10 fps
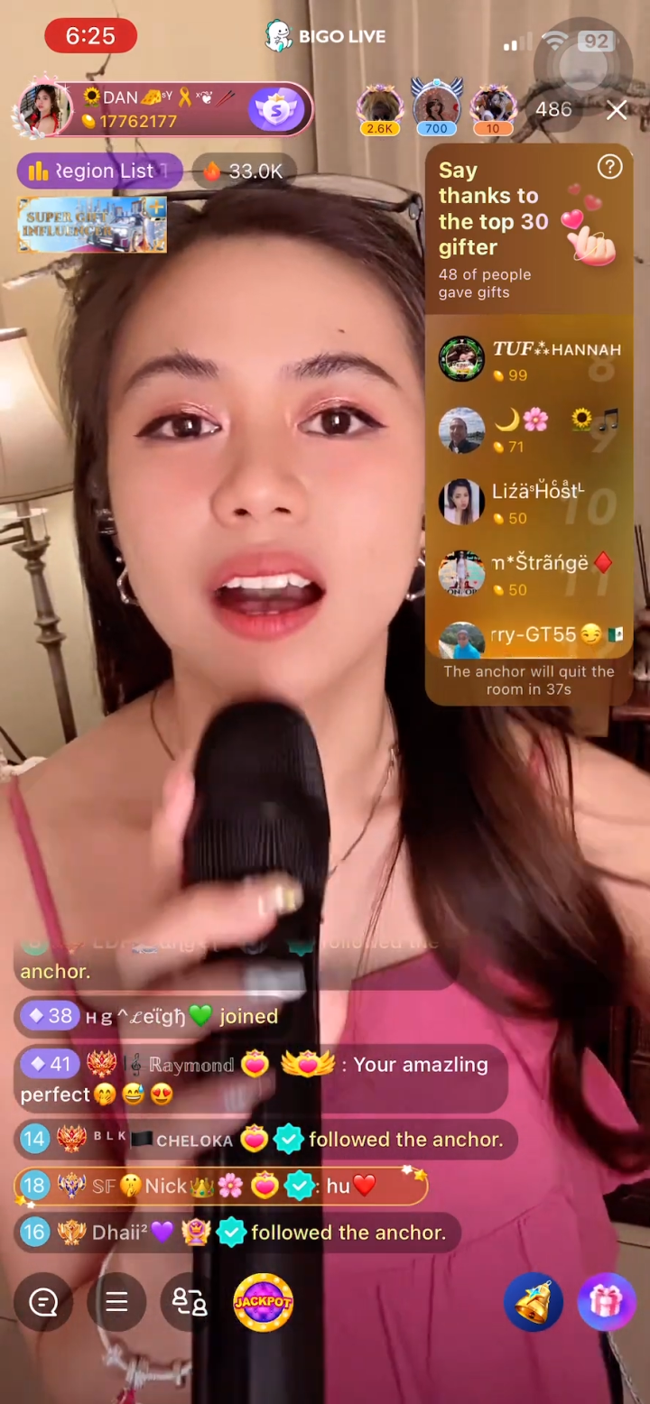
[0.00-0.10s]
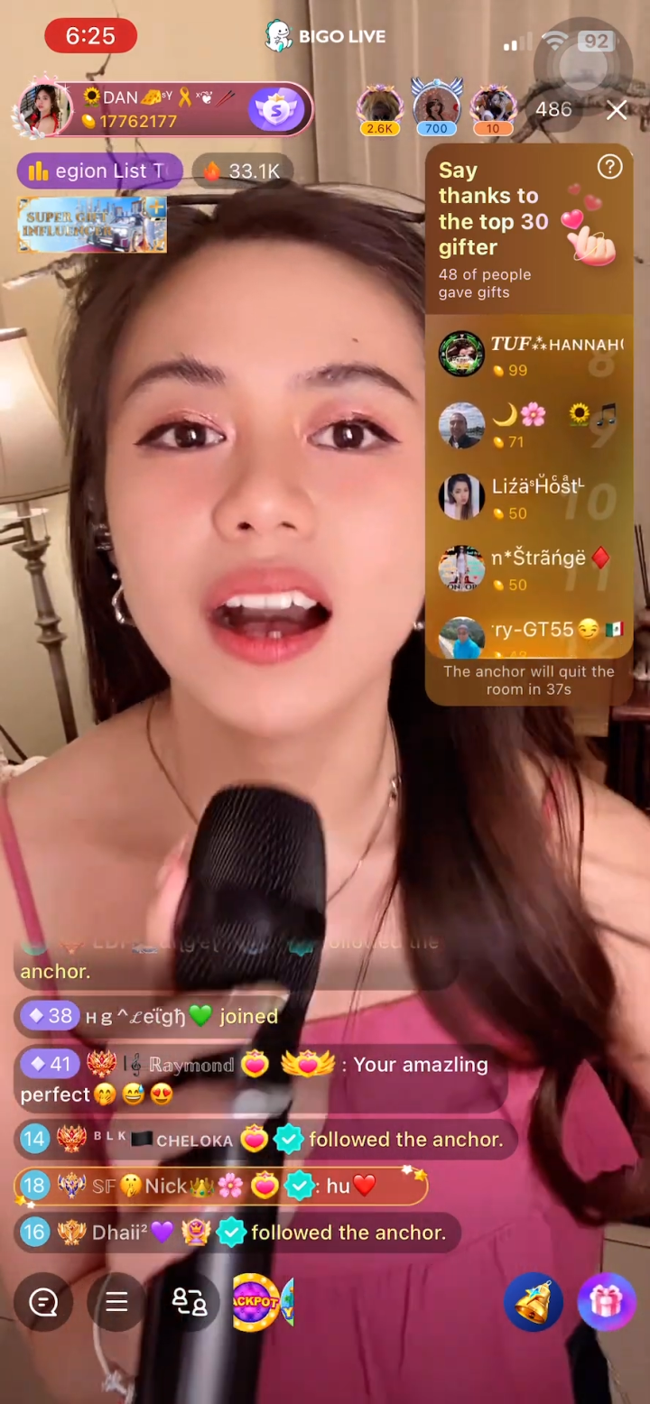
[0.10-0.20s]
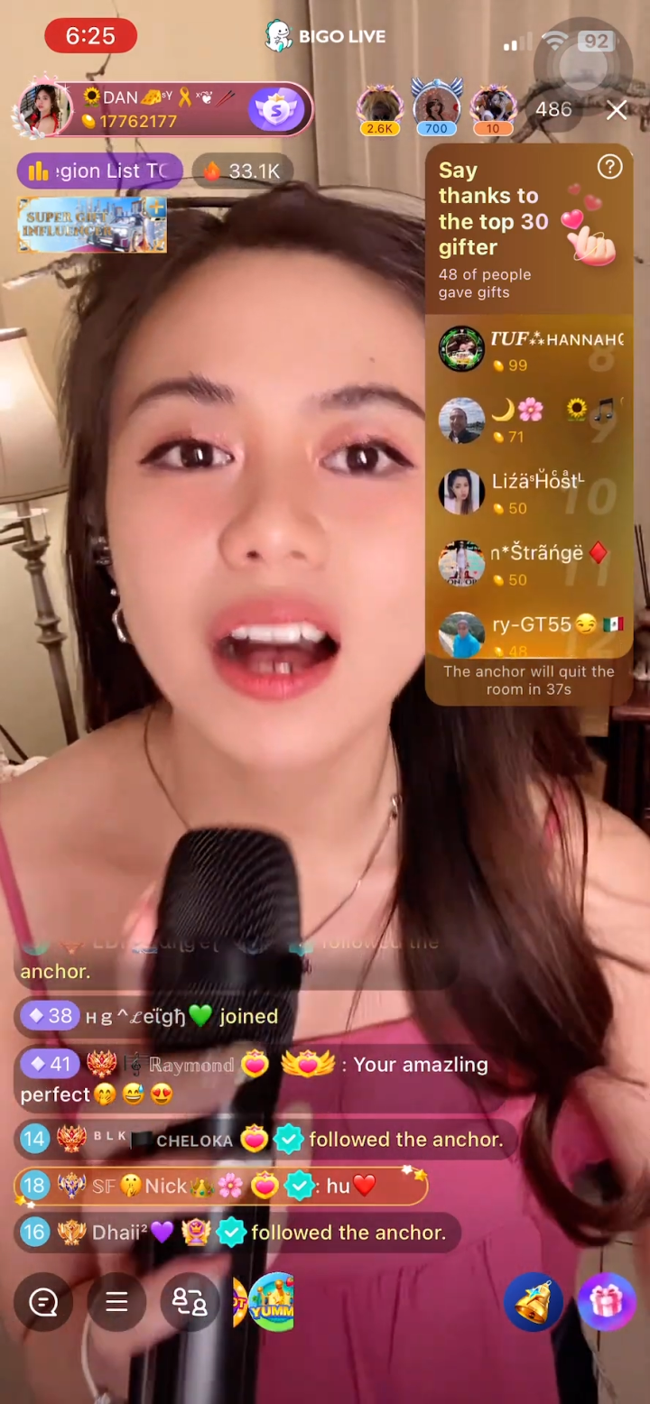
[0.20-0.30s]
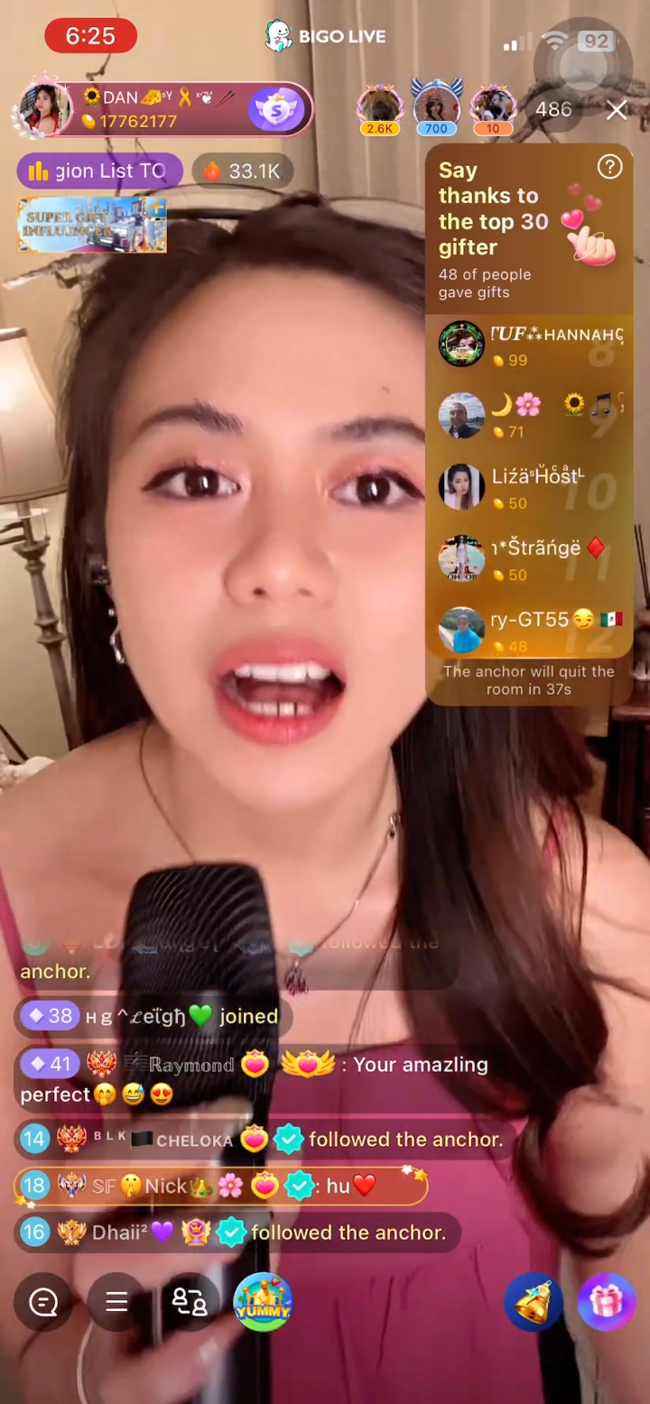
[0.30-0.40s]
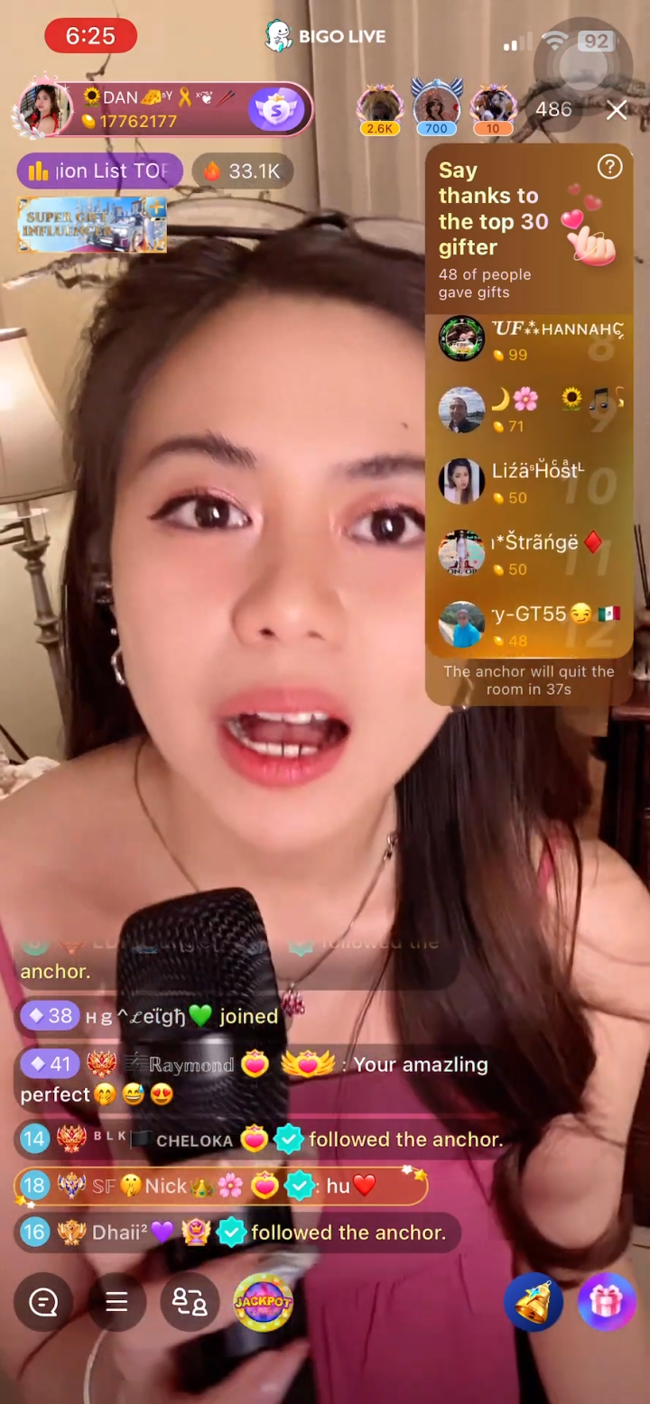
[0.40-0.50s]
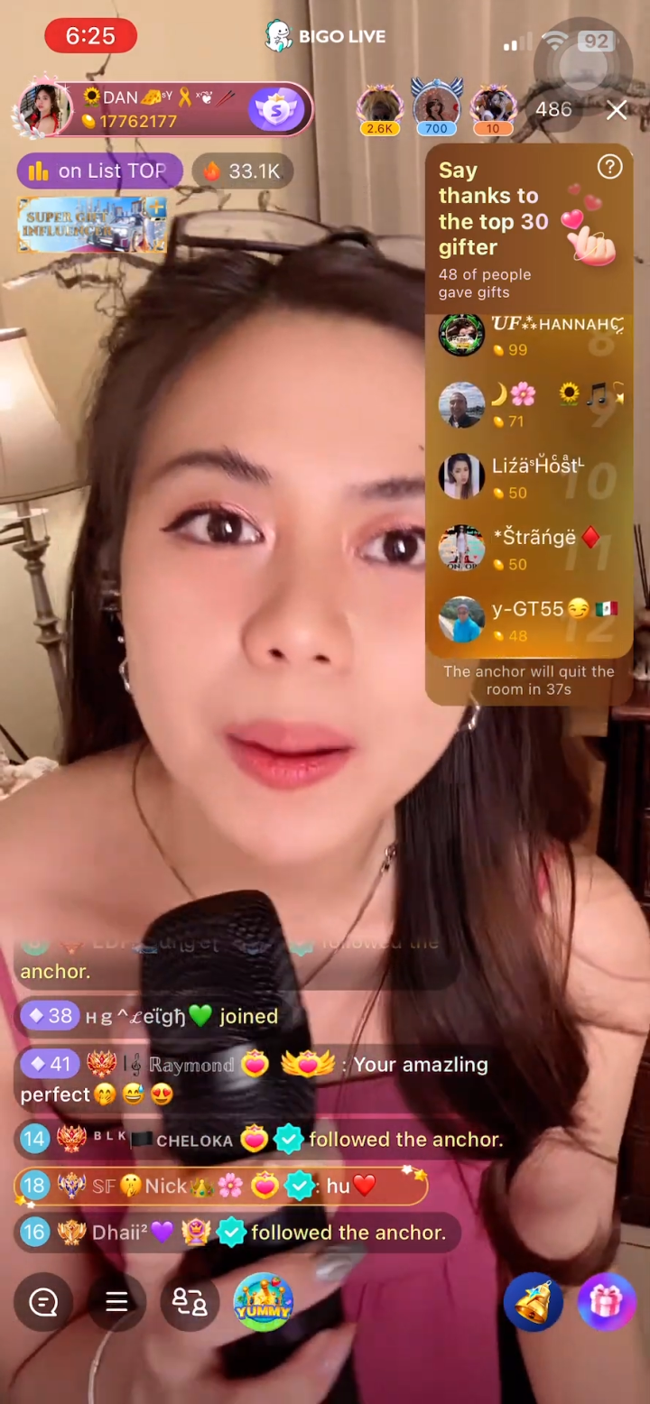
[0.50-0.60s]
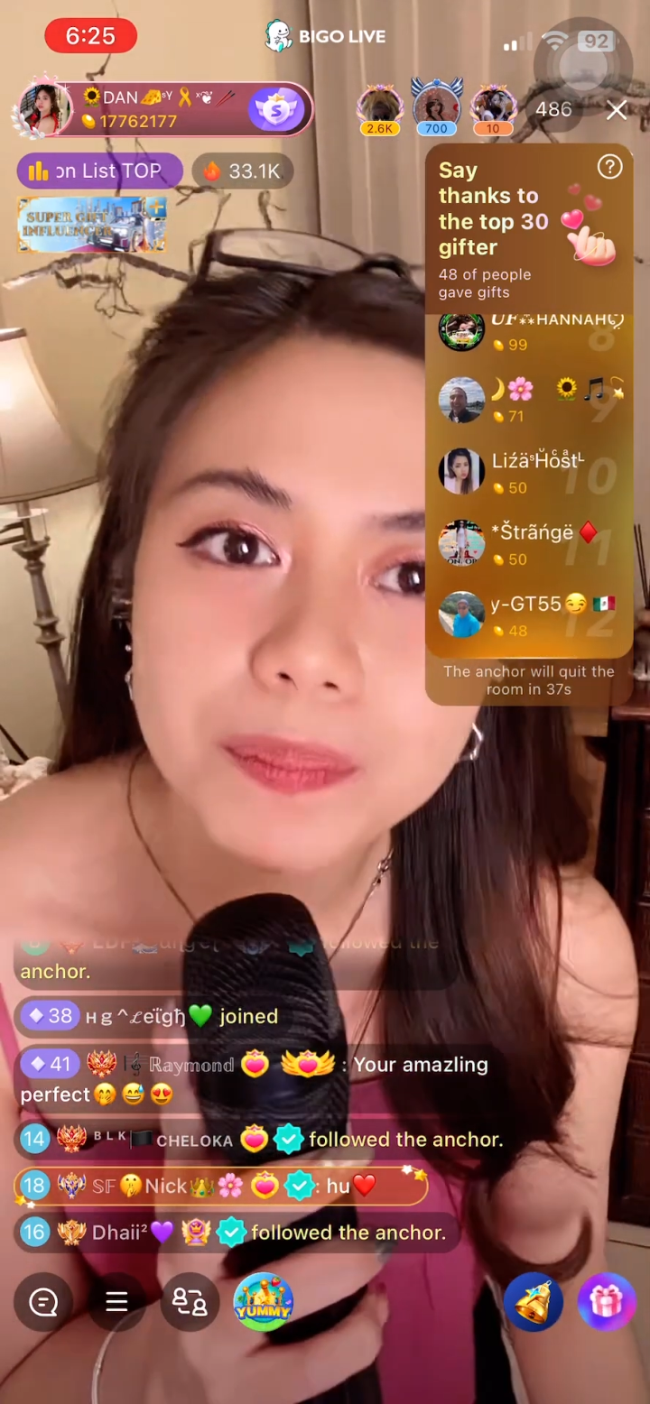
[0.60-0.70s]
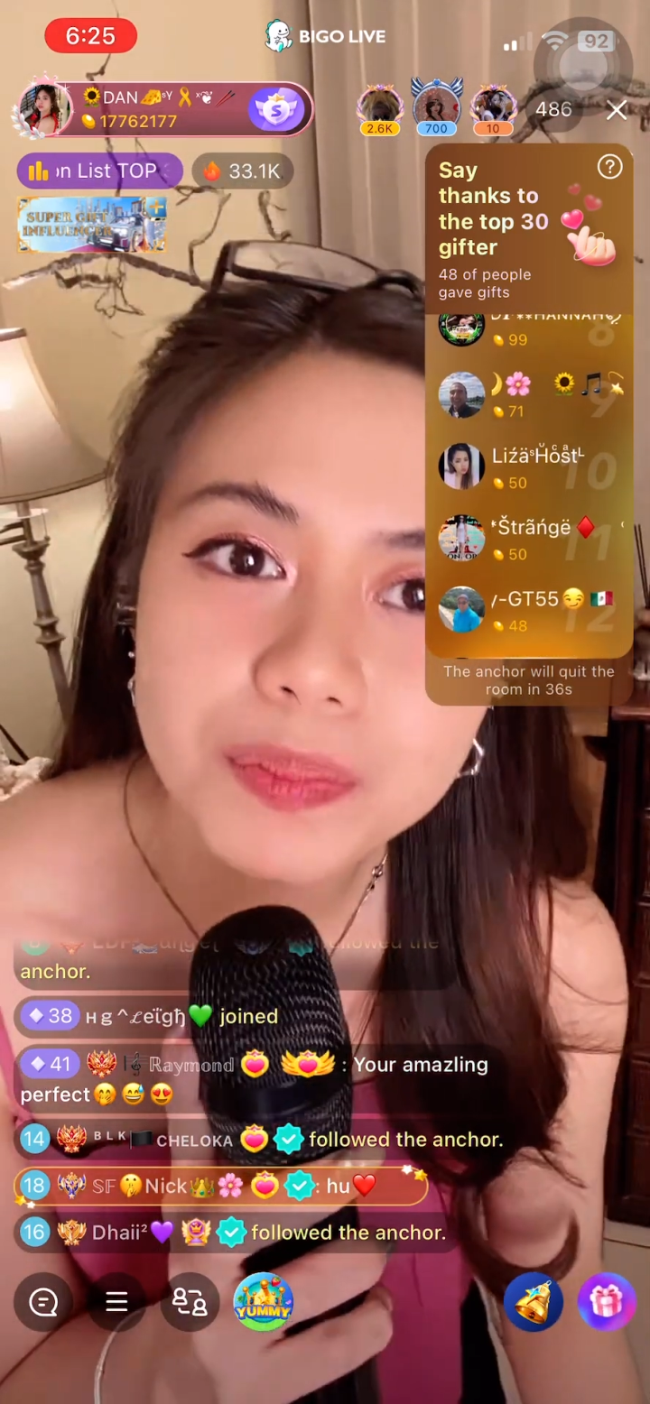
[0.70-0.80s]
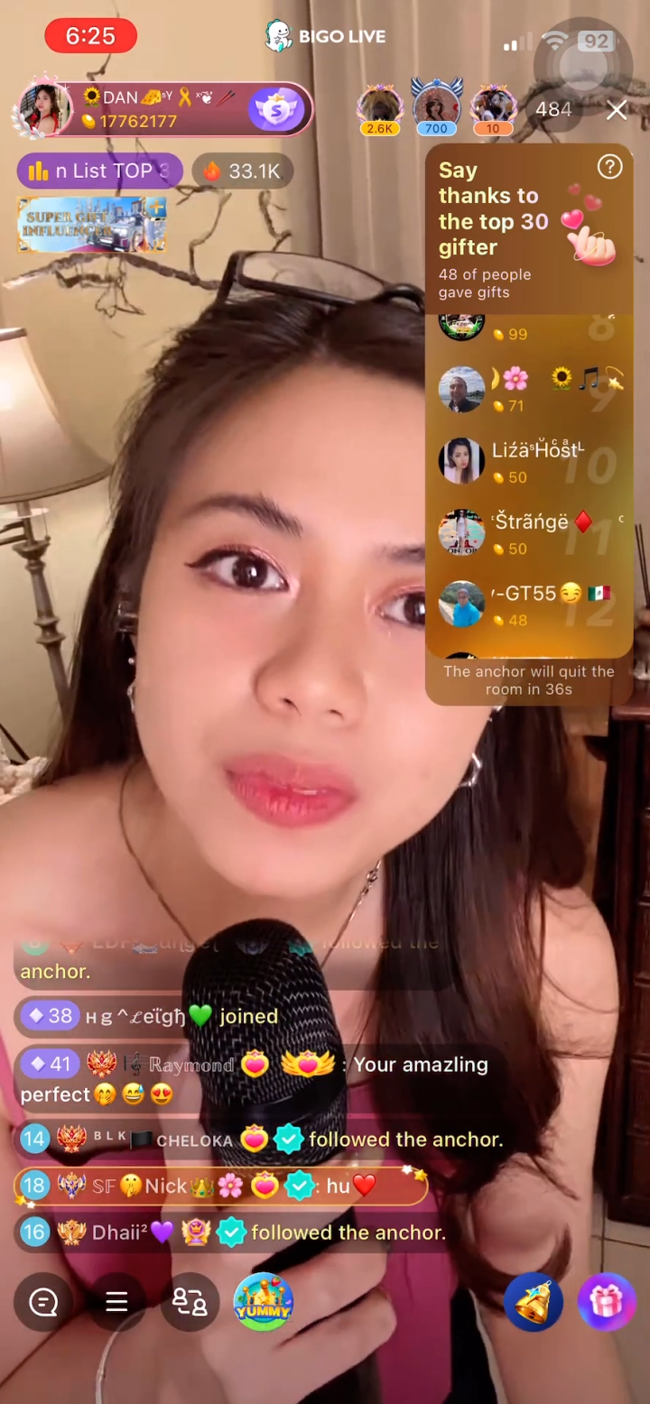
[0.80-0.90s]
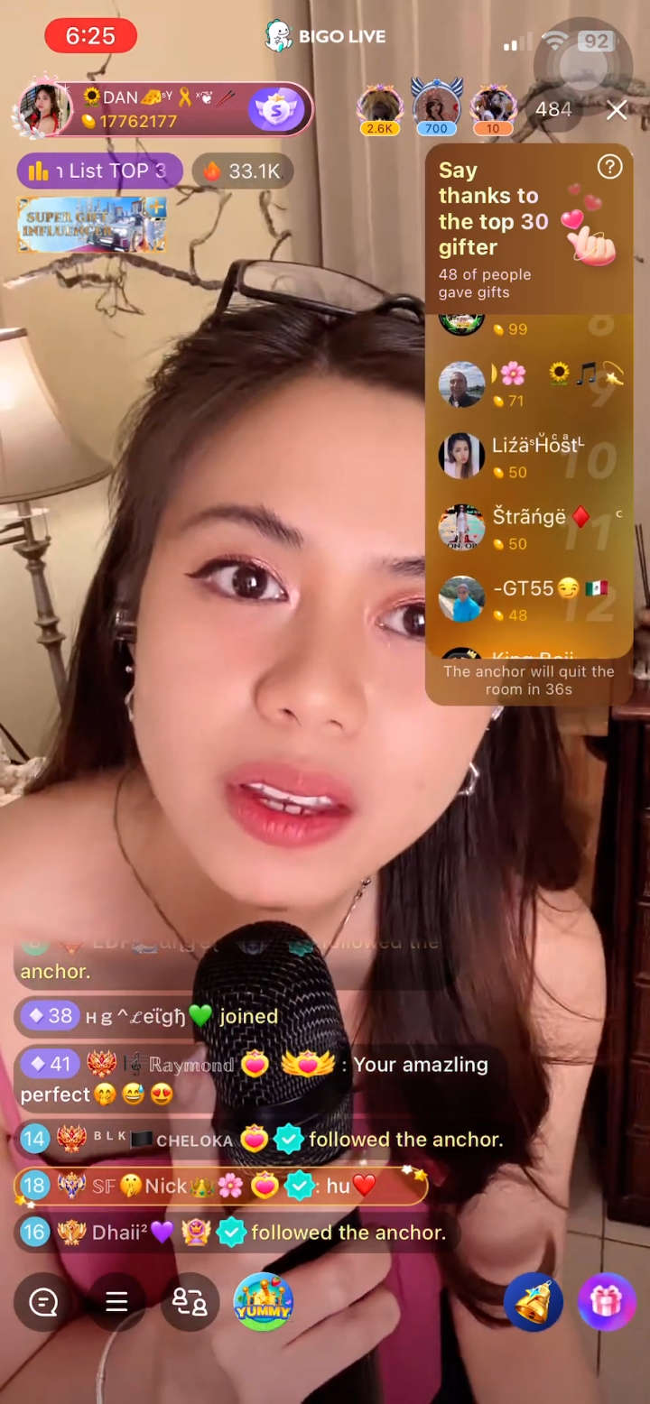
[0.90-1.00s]

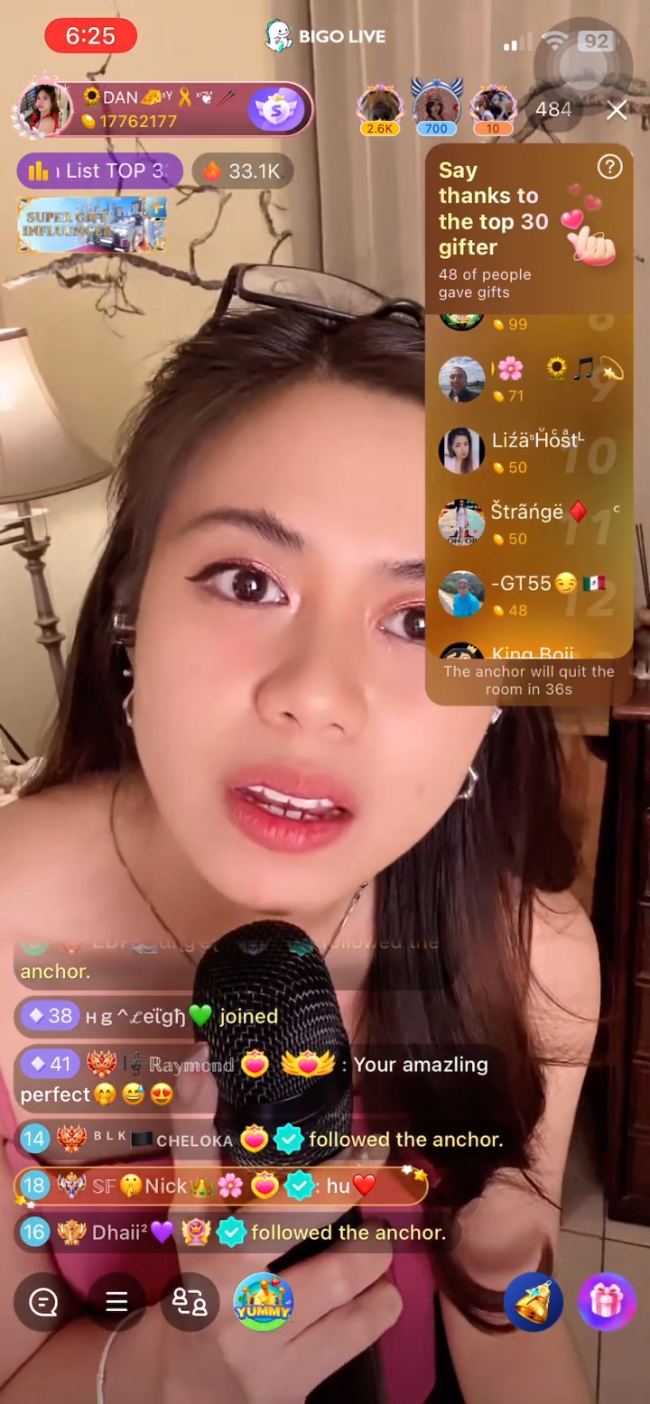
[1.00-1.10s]
Um,